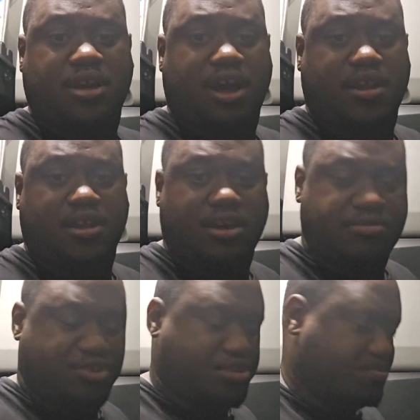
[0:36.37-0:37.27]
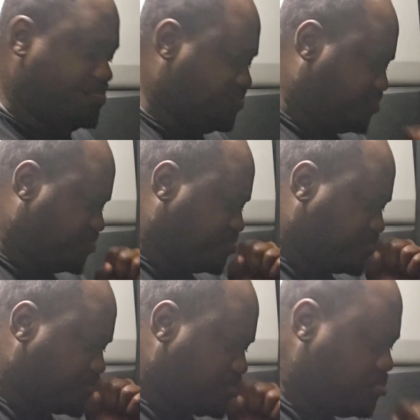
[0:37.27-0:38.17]
God loves you.
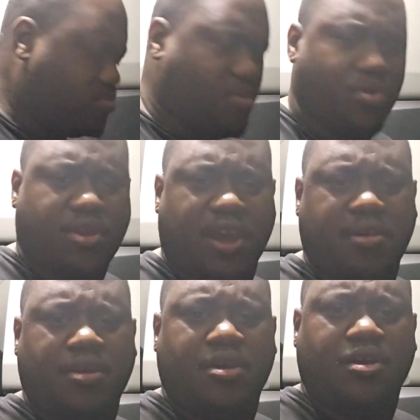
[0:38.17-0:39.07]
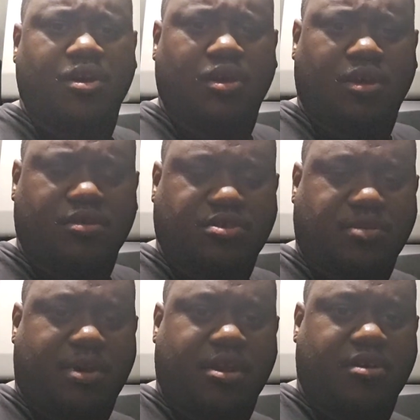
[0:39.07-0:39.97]
Okay? If
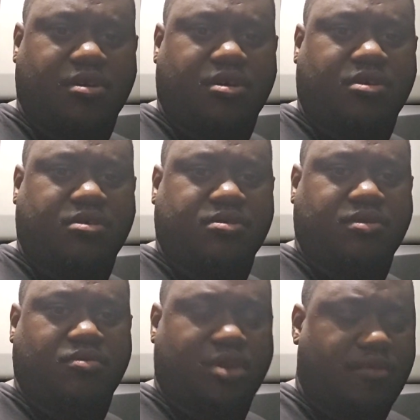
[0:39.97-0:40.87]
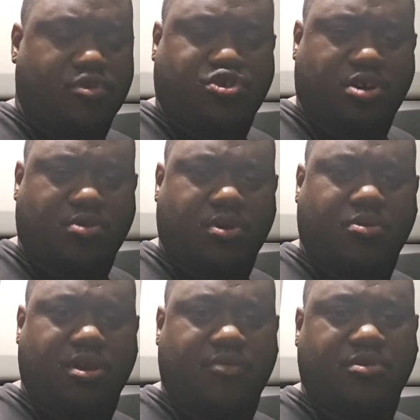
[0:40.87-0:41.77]
somebody, uh, whatever you're struggling
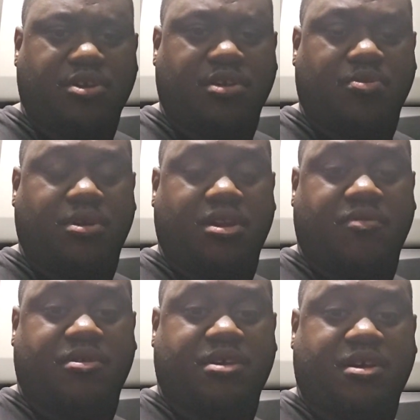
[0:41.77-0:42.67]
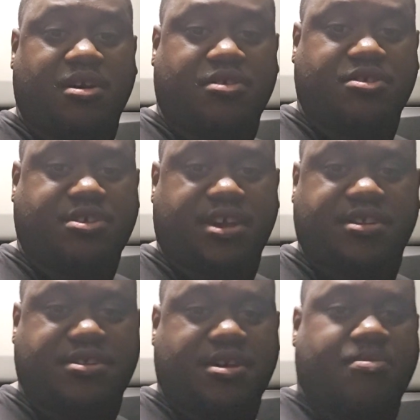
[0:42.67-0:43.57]
with, whatever you're dealing with and everything,
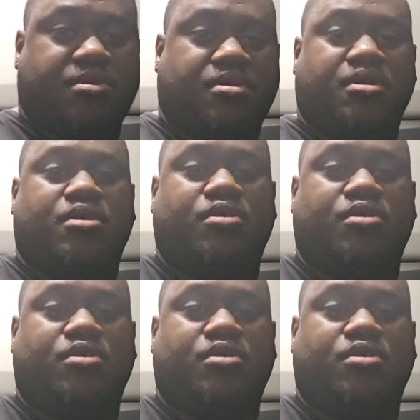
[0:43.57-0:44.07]
understand something.